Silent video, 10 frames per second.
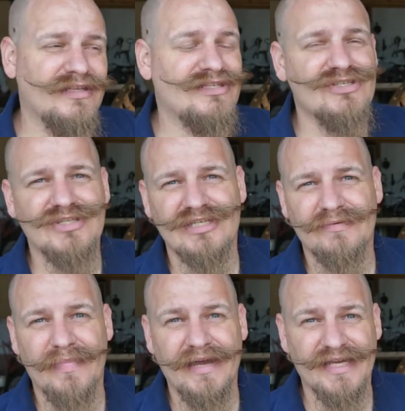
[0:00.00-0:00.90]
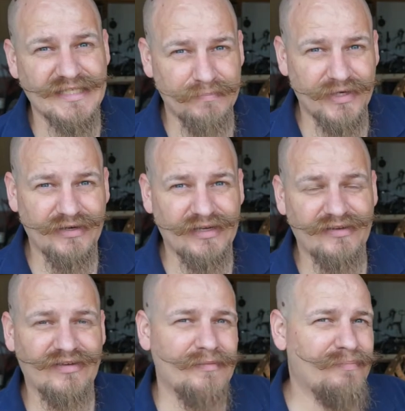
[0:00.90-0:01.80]
This is just my
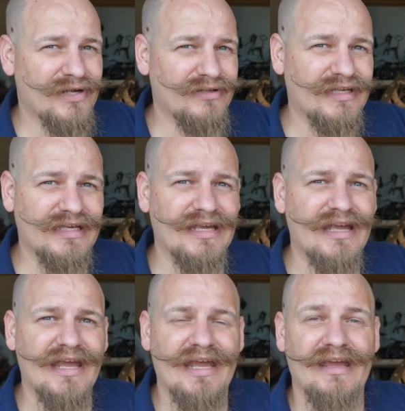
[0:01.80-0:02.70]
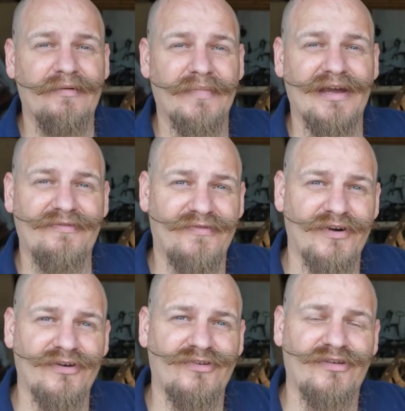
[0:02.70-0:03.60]
experience in building in my
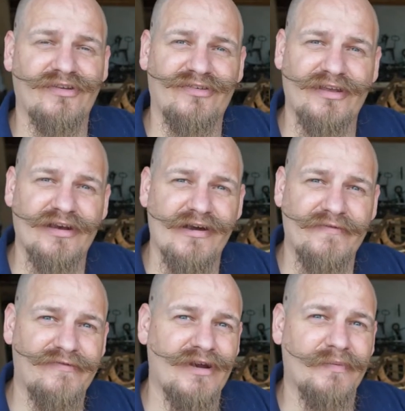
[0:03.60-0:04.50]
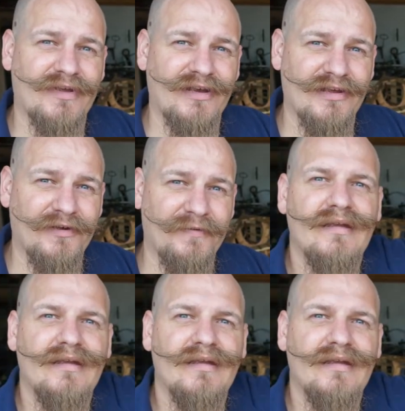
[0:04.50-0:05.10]
first skin-on-frame canoe.